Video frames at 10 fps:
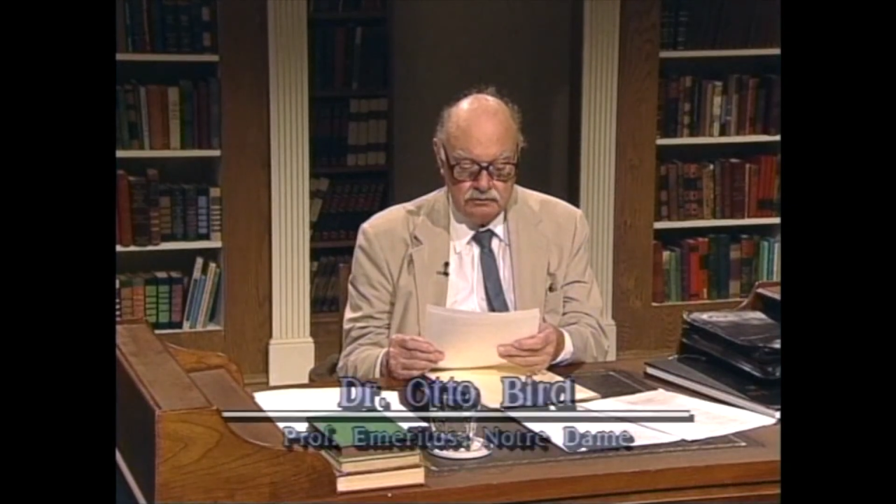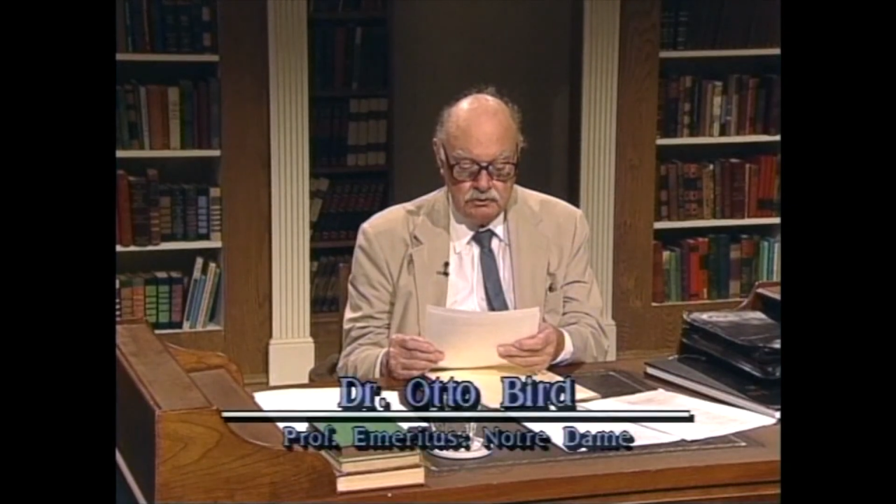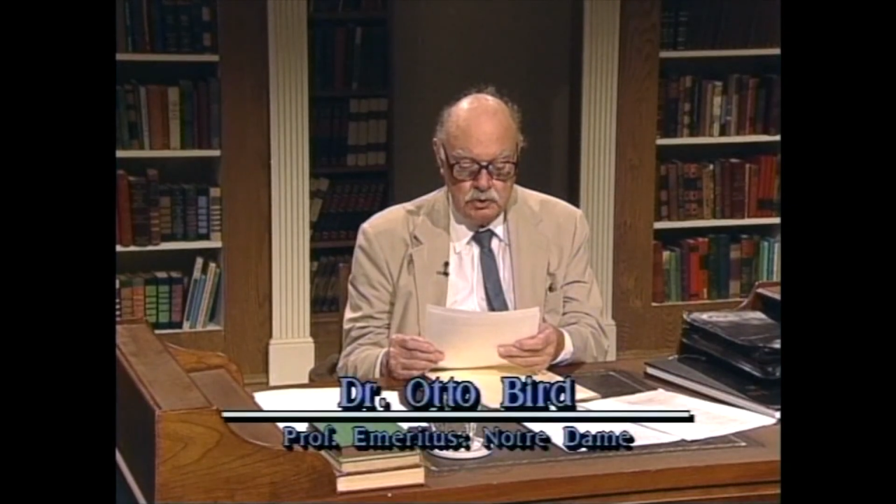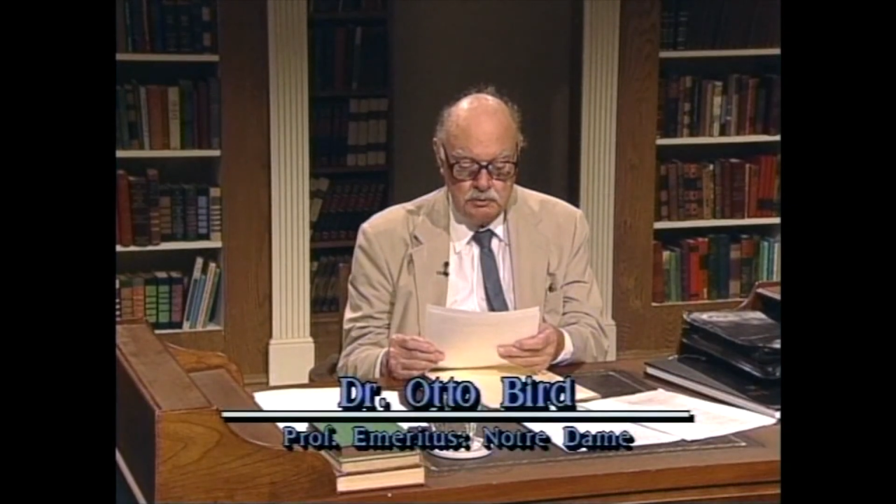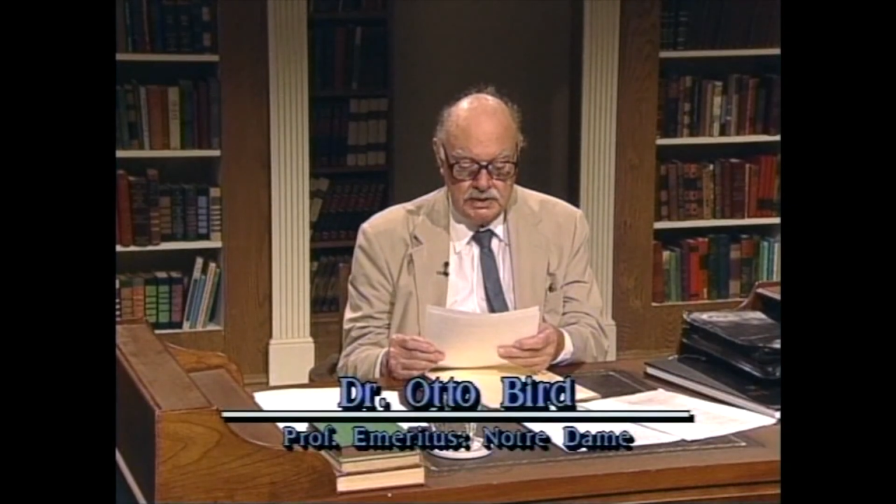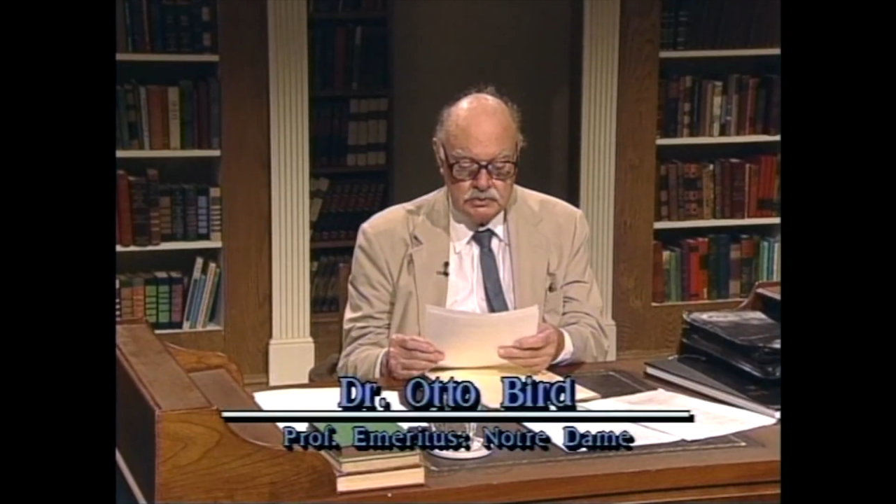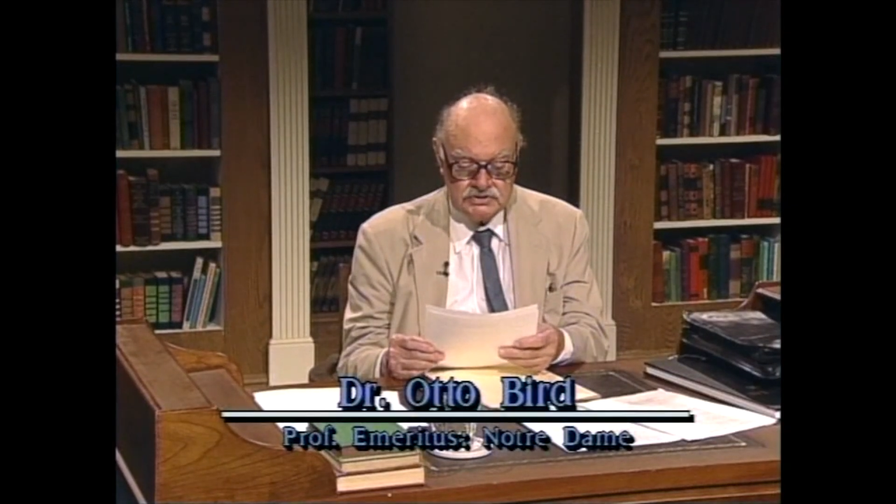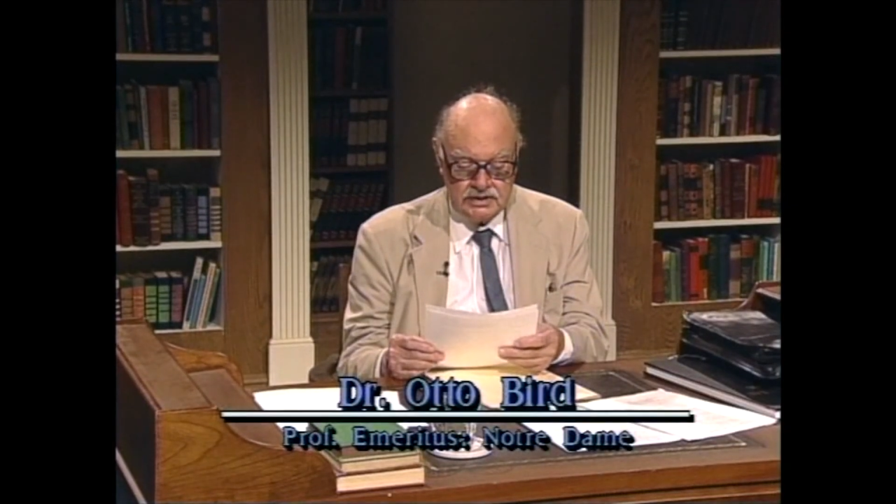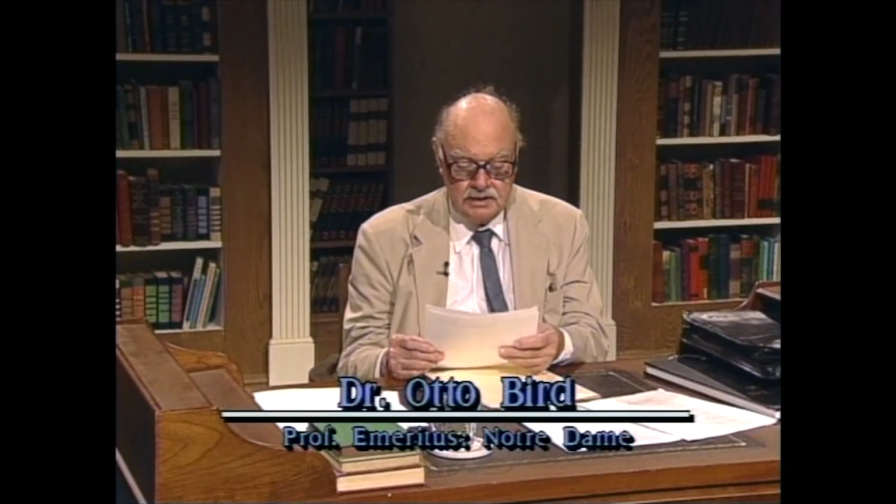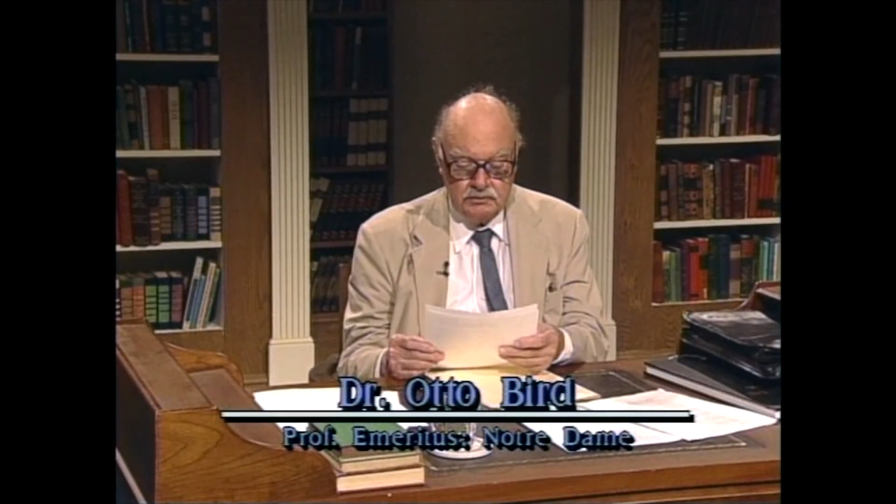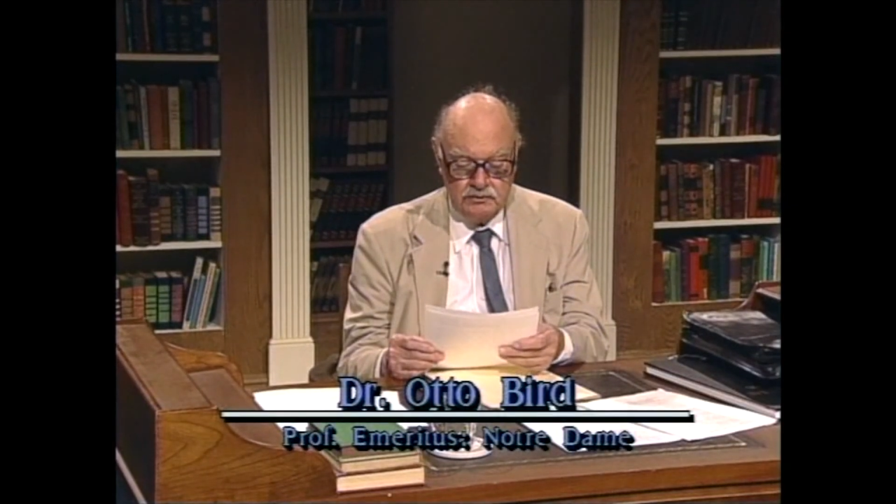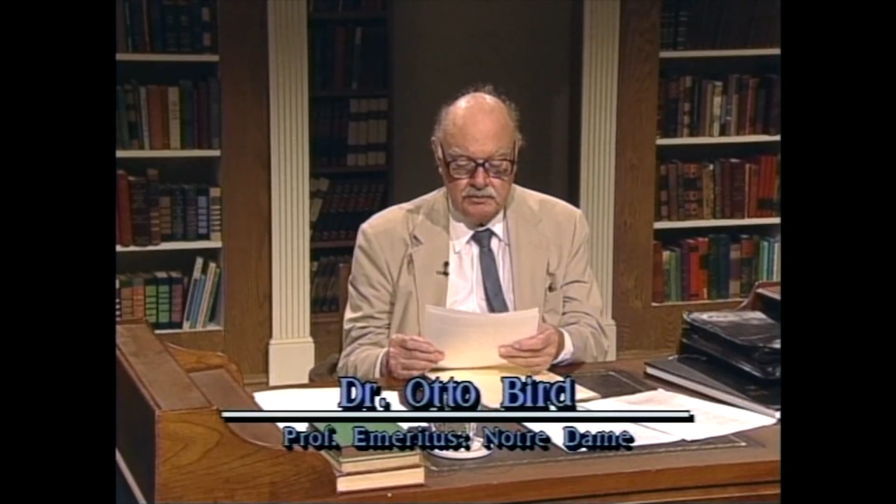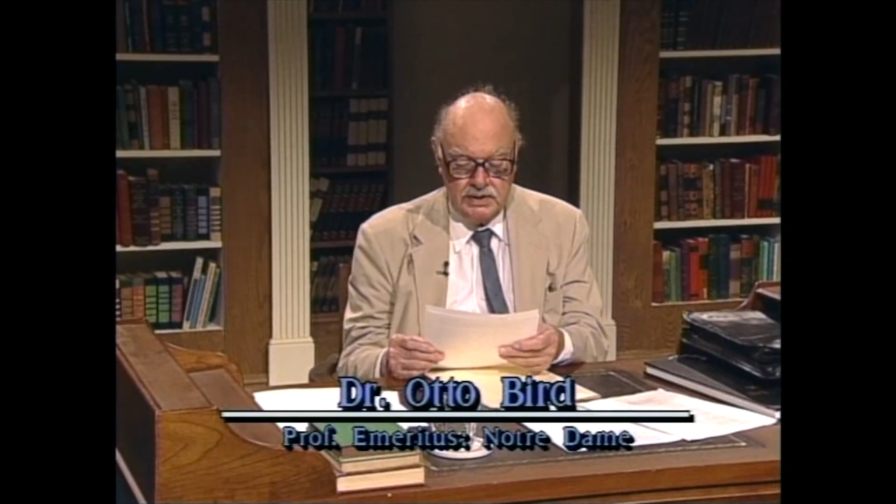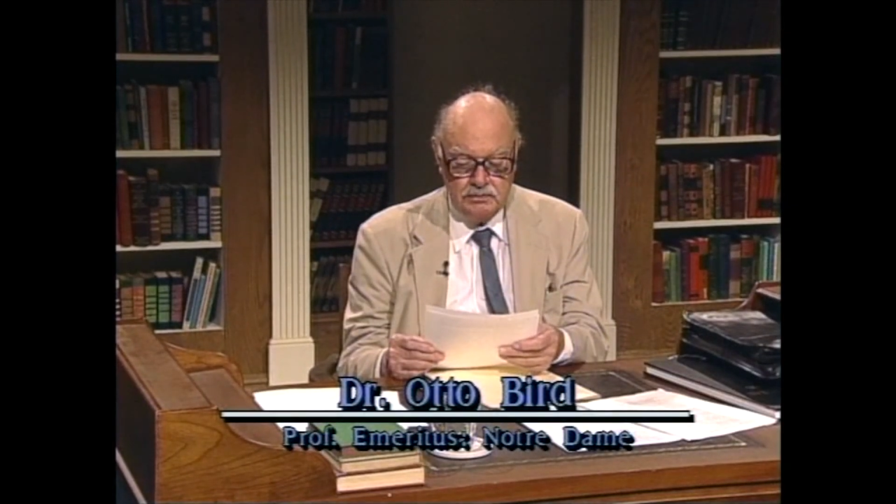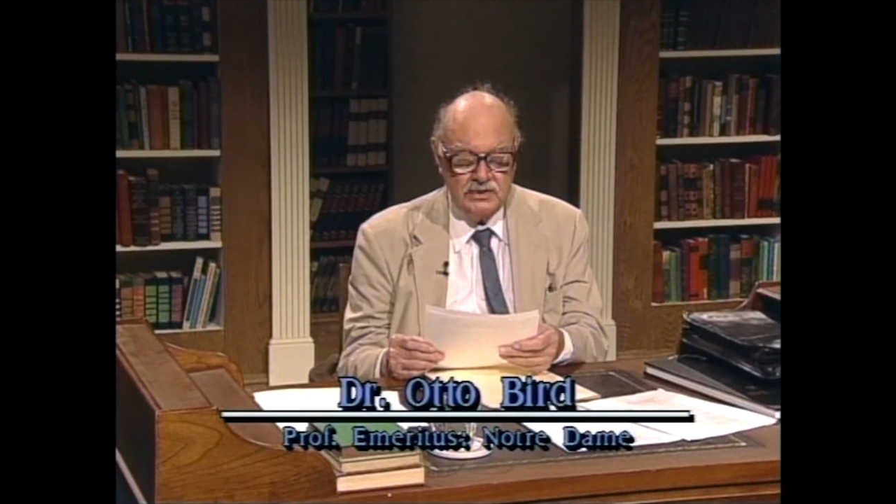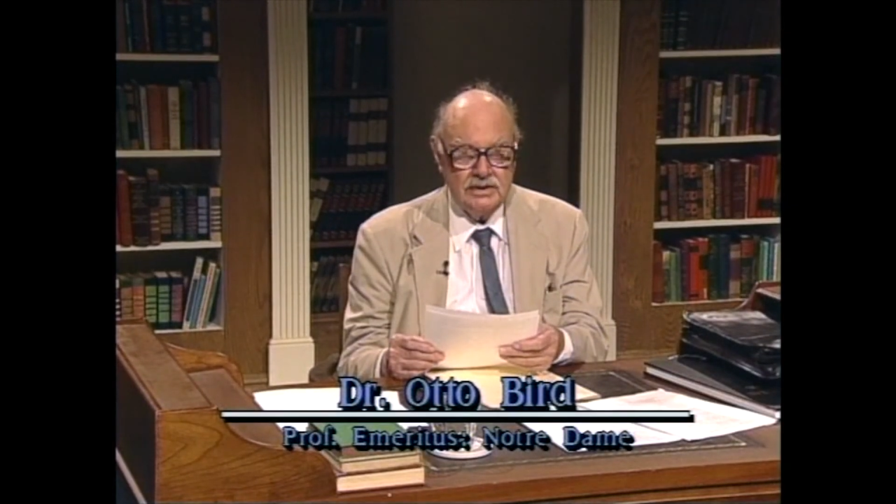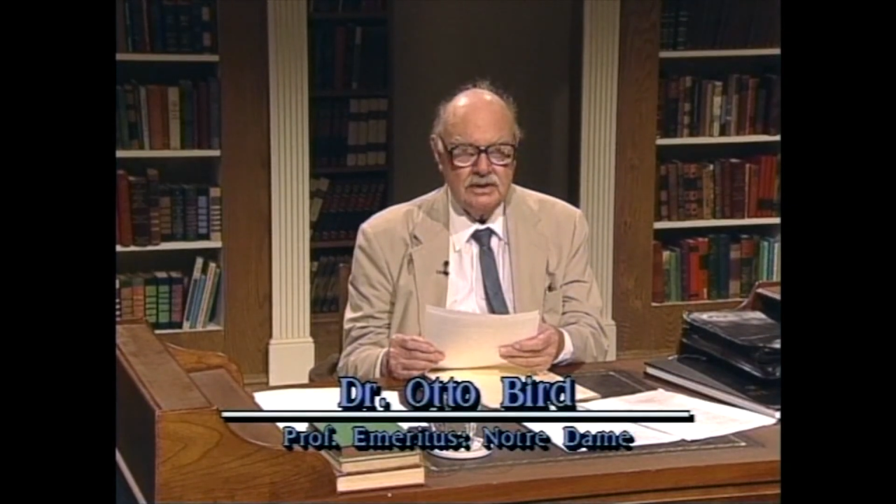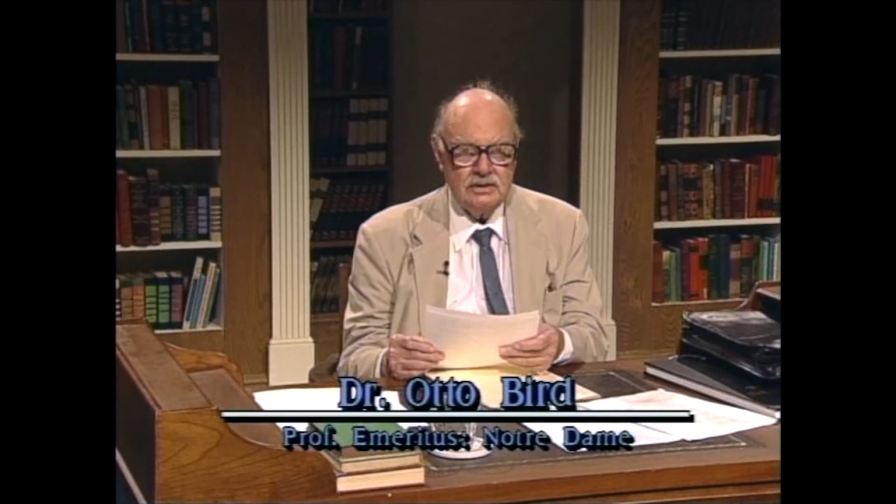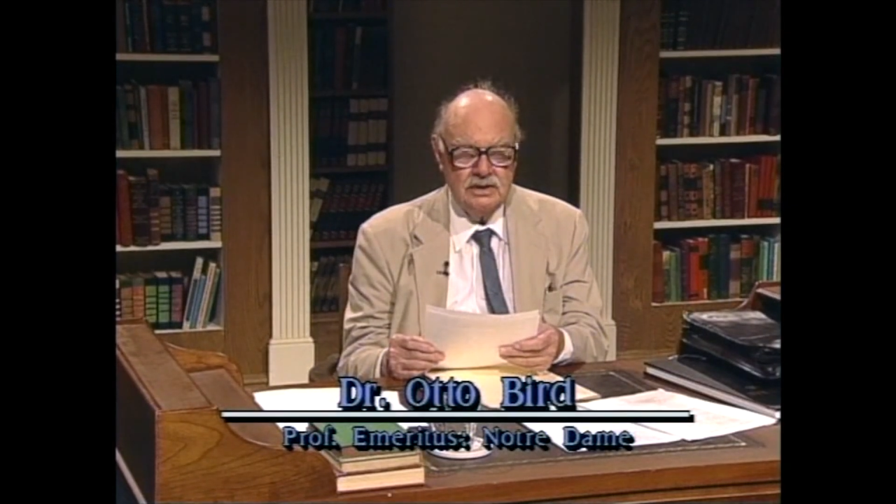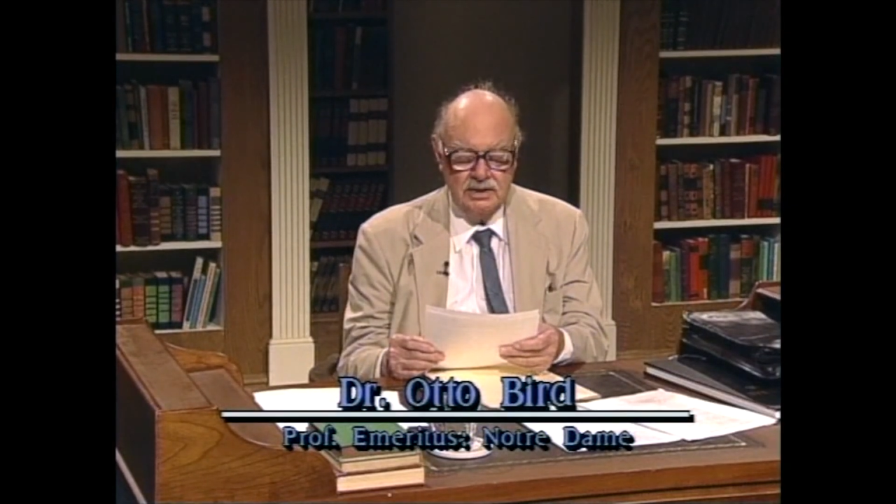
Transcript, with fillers: room equals the number of people in it,